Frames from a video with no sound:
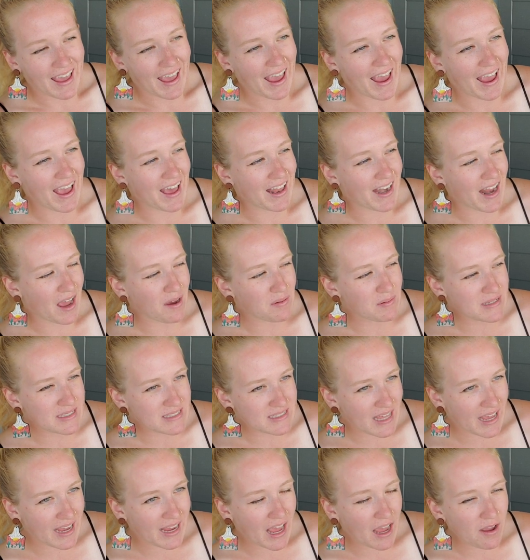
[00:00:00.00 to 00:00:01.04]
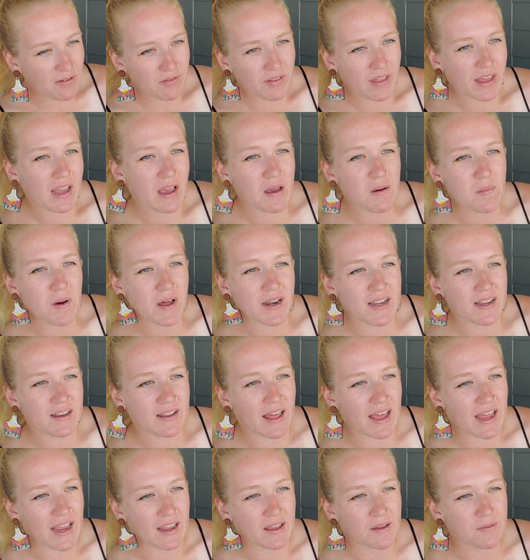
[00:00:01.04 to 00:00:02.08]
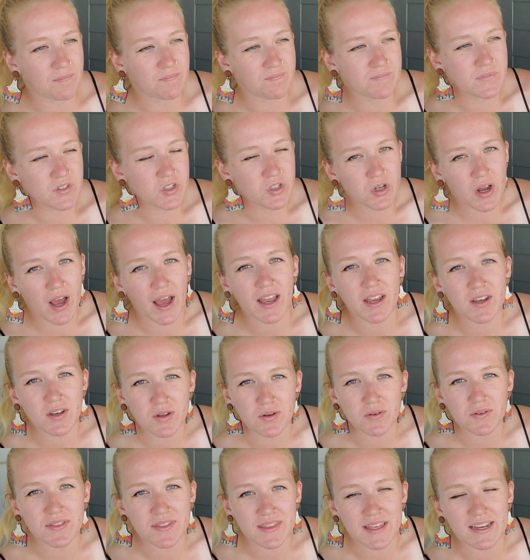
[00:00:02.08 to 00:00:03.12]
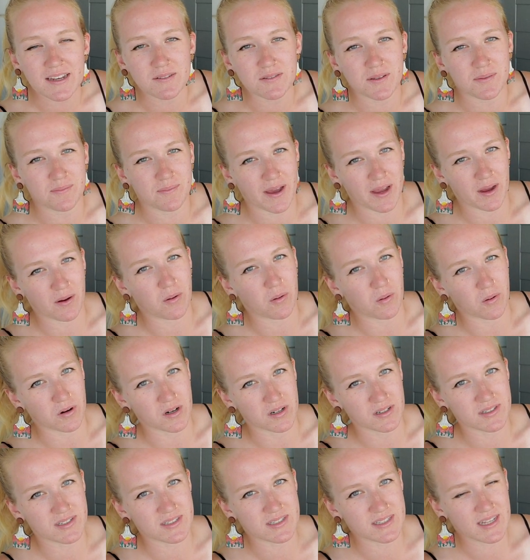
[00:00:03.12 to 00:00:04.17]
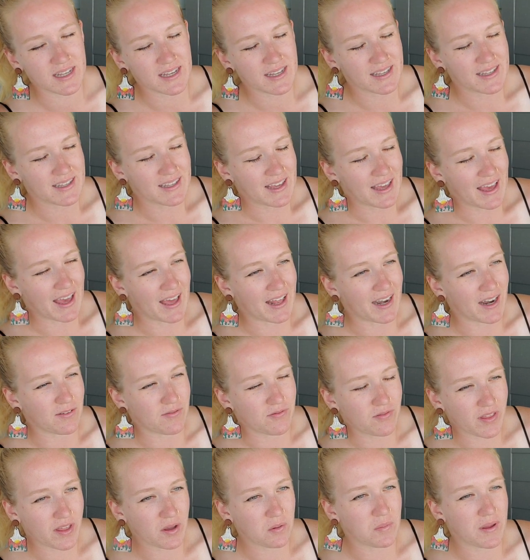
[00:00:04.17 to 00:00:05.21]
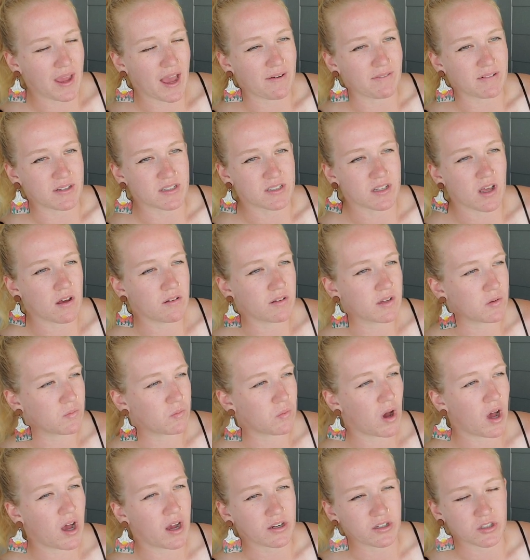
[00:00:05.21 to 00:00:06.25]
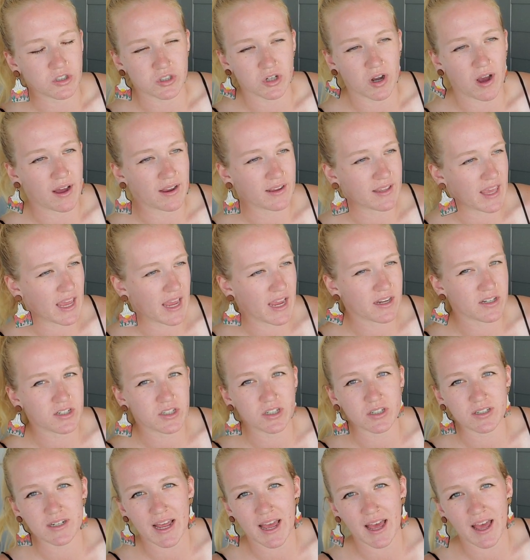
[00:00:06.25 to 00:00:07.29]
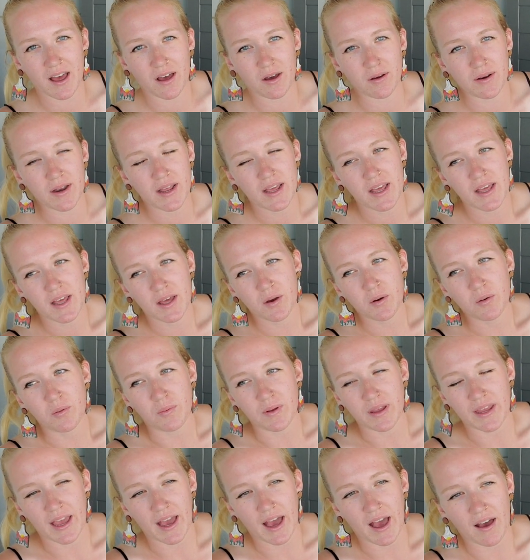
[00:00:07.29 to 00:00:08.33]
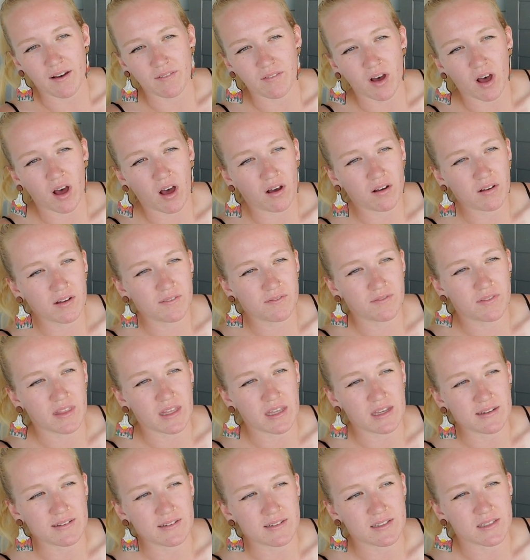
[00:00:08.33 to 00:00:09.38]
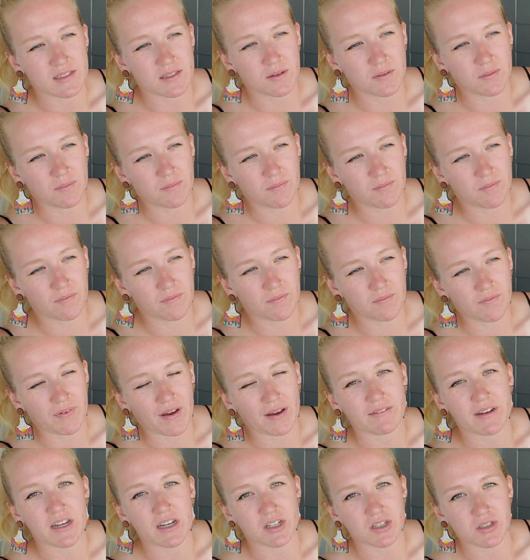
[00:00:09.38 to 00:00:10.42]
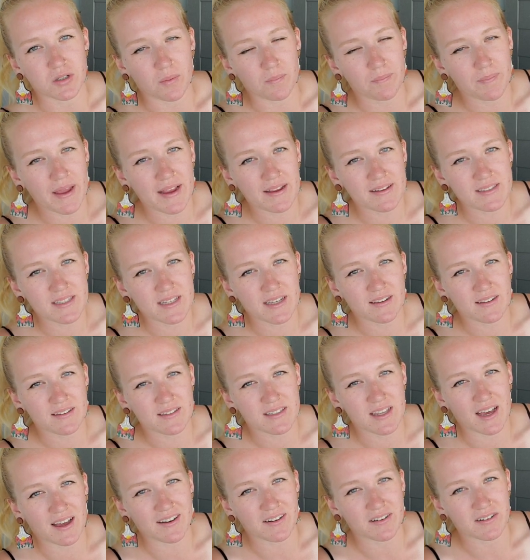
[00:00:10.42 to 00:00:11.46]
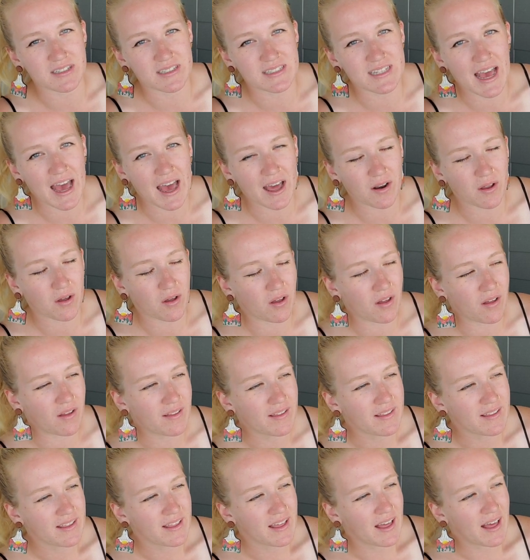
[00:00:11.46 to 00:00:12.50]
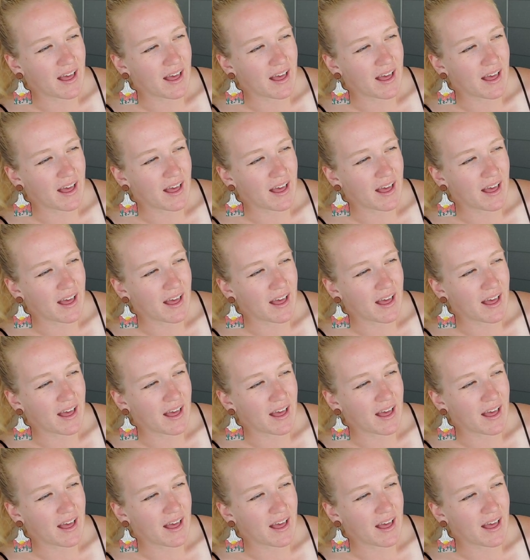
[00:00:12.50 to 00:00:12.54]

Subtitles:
And I was like, I feel like I wanna like try new things with my horse. And I feel like we have a solid walk, trot, canter down. We have all of these foundational basics under saddle.